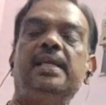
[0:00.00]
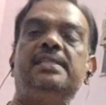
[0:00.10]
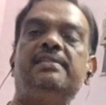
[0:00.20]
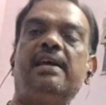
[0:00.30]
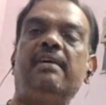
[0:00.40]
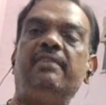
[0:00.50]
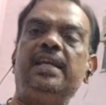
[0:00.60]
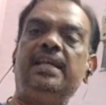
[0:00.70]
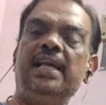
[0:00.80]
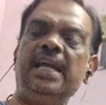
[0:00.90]
Is
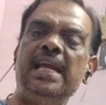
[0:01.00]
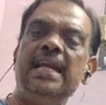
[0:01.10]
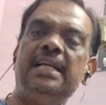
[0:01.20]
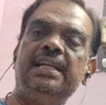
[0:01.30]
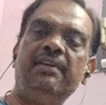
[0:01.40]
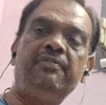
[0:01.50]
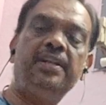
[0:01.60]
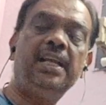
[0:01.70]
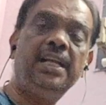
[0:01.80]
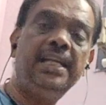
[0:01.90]
traveling in a
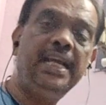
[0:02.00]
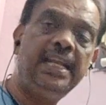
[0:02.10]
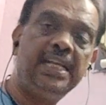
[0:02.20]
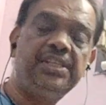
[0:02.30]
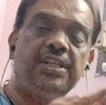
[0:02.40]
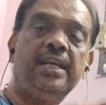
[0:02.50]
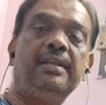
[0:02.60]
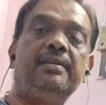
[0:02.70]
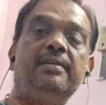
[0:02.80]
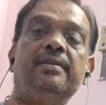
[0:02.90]
definite
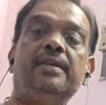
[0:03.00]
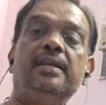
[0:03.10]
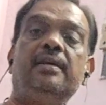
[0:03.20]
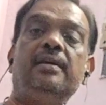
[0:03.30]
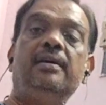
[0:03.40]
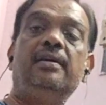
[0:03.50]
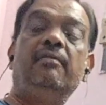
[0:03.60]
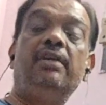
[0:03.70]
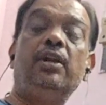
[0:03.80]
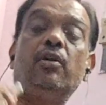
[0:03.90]
direction.
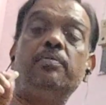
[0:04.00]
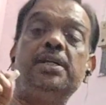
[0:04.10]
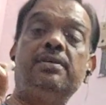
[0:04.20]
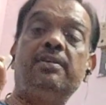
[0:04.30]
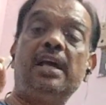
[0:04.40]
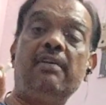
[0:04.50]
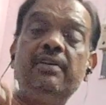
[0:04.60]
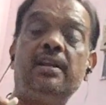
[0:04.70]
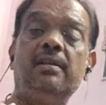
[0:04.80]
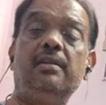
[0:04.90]
When an object
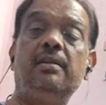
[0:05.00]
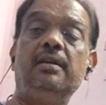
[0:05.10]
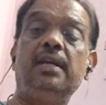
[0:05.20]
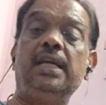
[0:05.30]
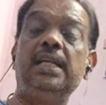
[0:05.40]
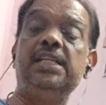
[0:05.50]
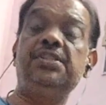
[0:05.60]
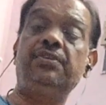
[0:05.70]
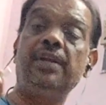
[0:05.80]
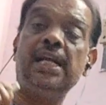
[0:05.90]
travels in a
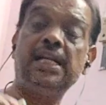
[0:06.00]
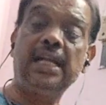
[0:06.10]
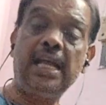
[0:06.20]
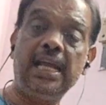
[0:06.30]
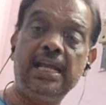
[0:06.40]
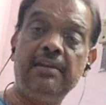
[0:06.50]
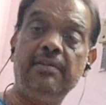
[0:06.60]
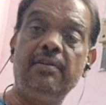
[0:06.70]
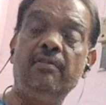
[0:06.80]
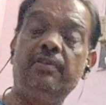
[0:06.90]
straight
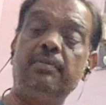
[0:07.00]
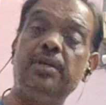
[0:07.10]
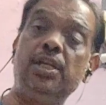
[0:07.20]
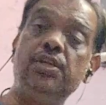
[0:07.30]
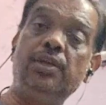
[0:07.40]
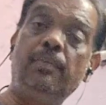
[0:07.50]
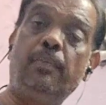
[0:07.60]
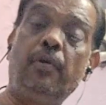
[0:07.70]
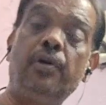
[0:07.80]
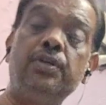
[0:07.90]
line from initial
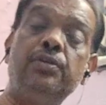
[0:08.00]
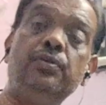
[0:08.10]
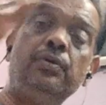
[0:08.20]
point